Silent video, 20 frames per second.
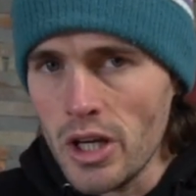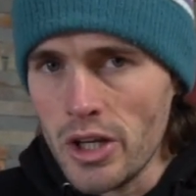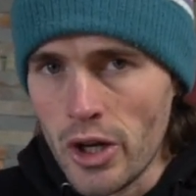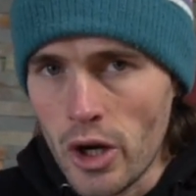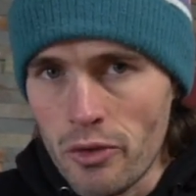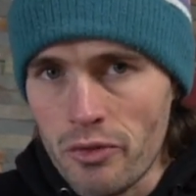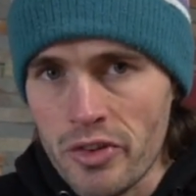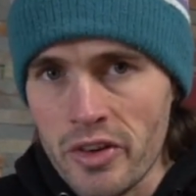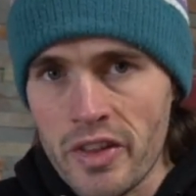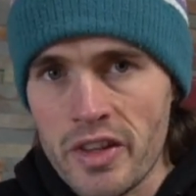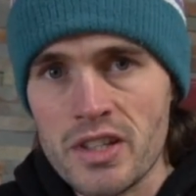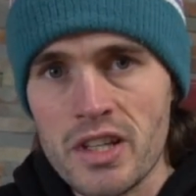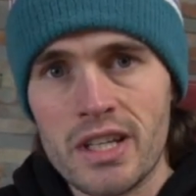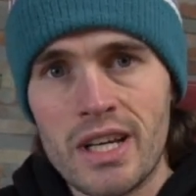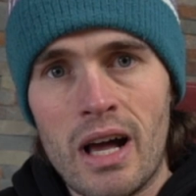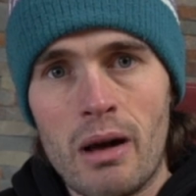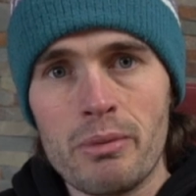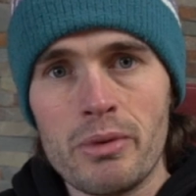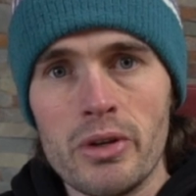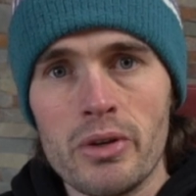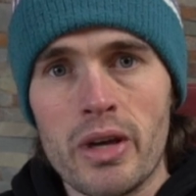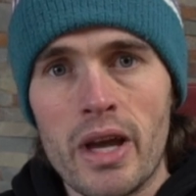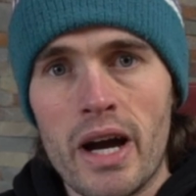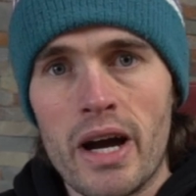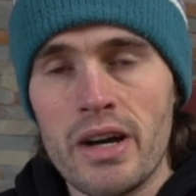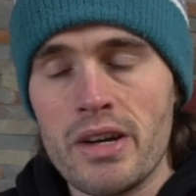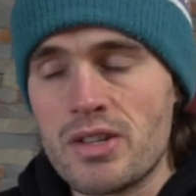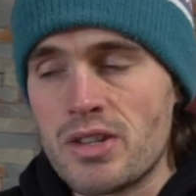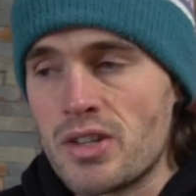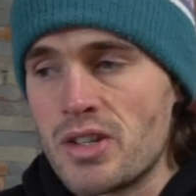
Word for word: and hopefully this can help you guys